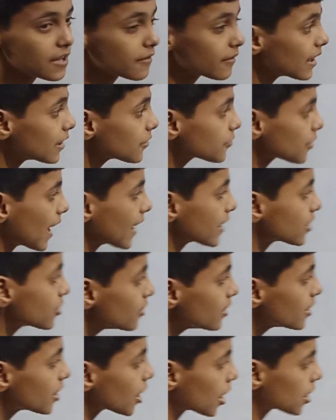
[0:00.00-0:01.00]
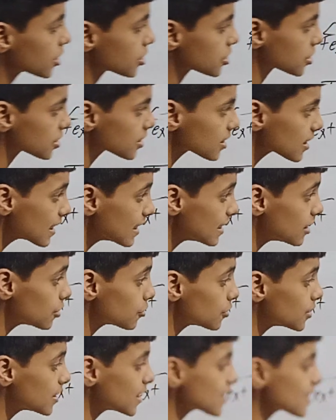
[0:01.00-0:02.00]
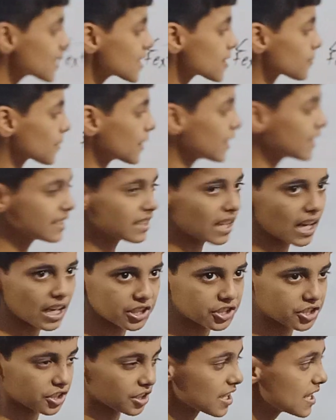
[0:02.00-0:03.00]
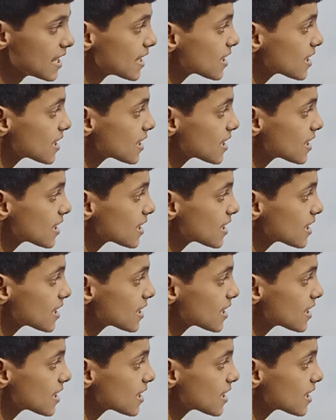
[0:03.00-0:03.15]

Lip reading: we are trying to large and do this spring larger.